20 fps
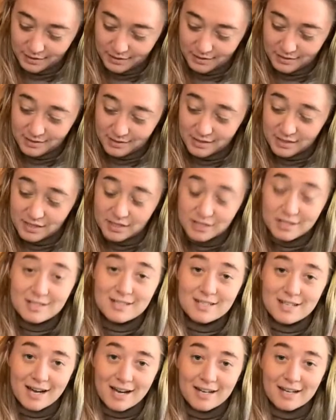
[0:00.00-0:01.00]

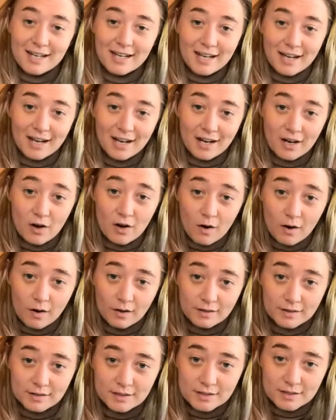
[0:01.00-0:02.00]
stunning
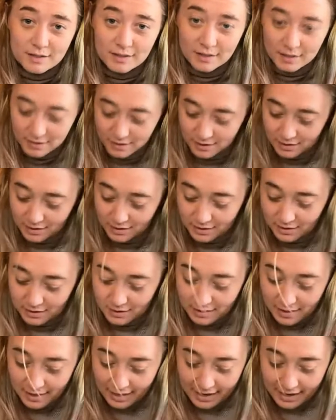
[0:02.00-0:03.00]
cards.
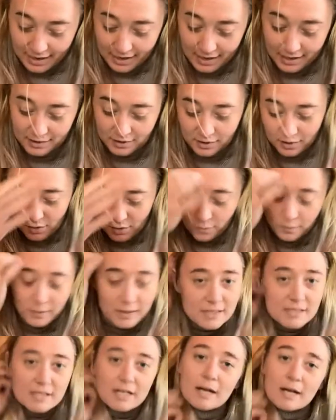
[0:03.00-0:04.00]
And the
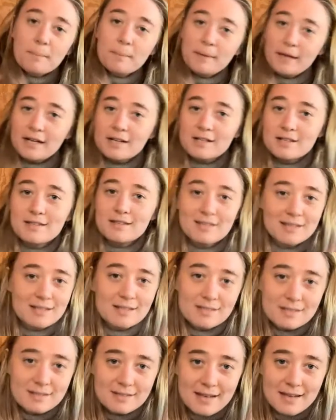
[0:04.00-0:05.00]
reason I picked
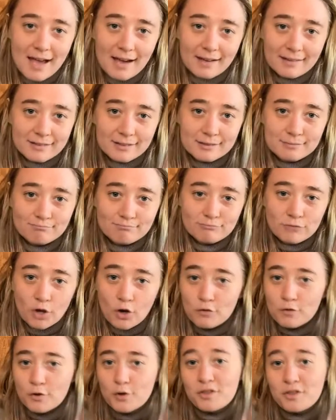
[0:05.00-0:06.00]
this deck
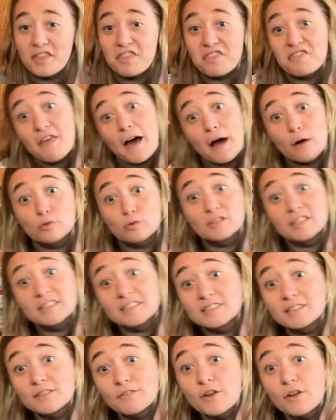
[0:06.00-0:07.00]
over the
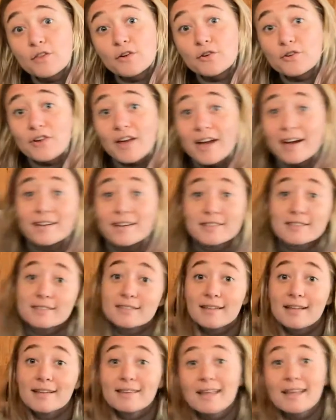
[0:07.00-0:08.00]
thousands of other decks
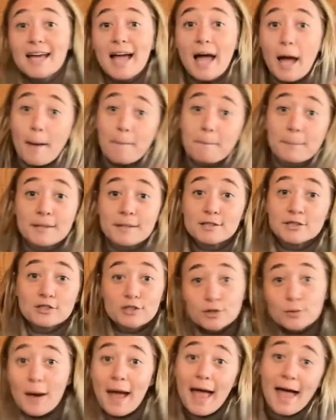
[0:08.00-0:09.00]
that they happen
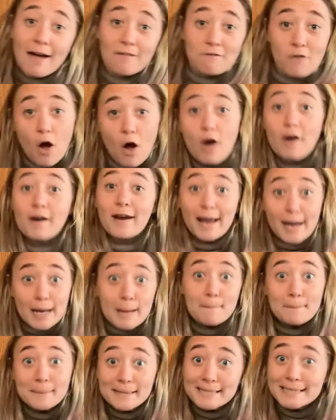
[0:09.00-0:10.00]
to have on
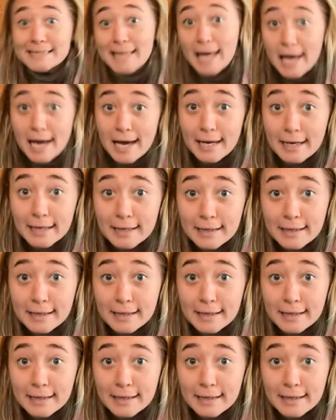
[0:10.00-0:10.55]
Amazon,